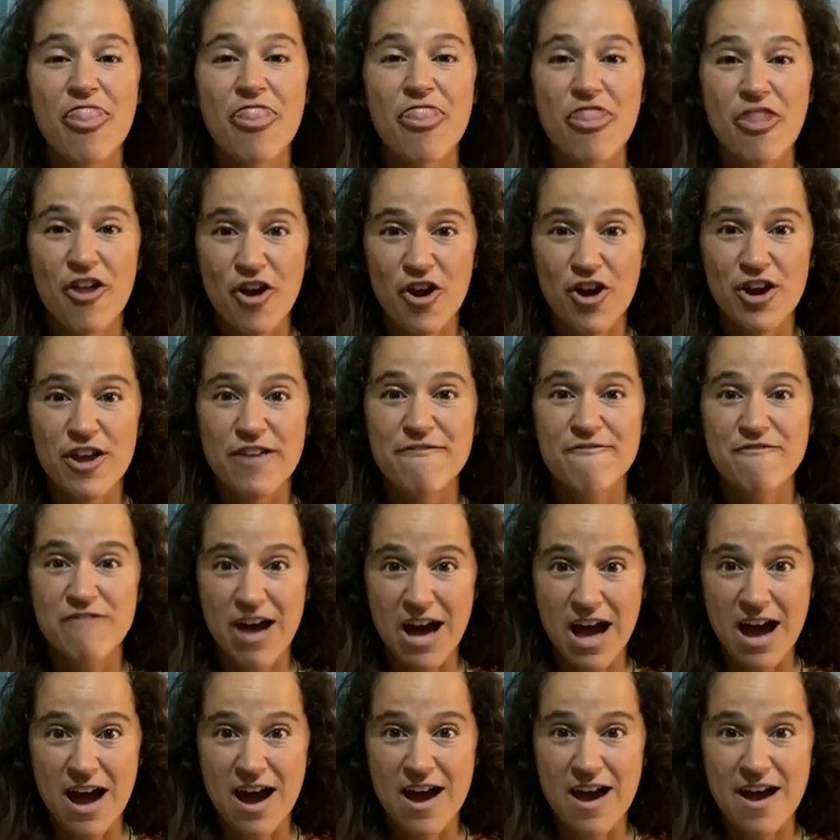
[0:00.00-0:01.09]

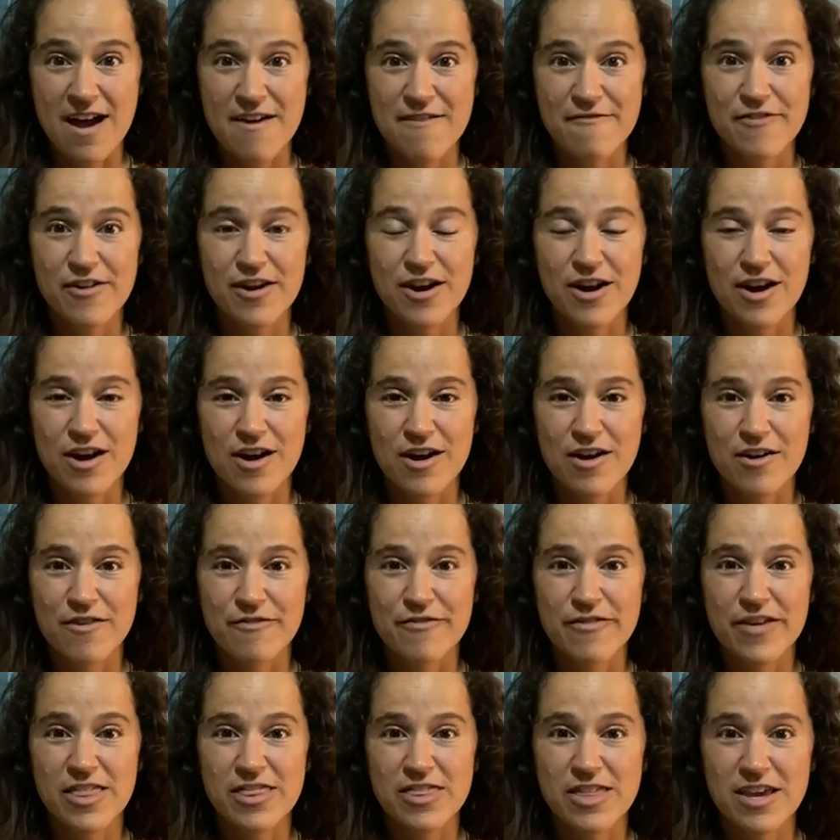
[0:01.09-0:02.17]
35 of
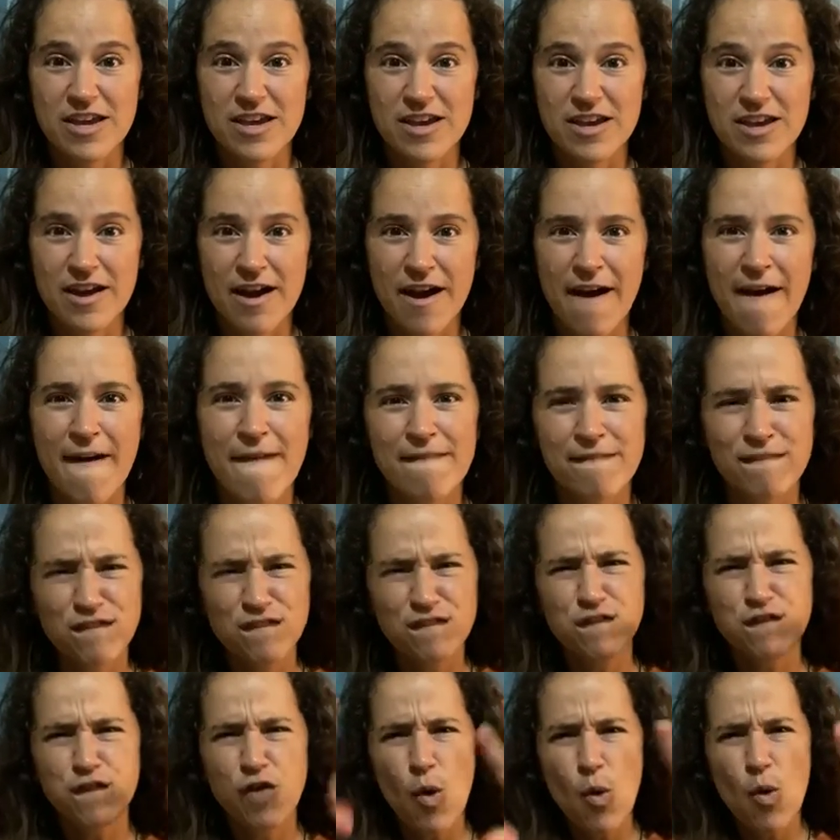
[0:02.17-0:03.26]
the
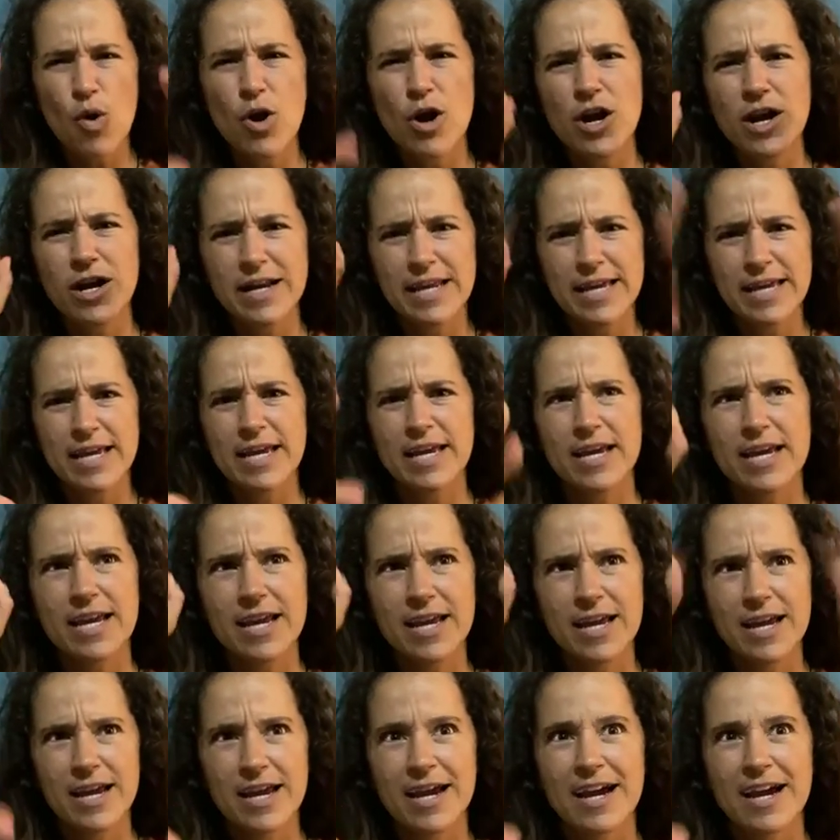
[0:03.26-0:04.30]
40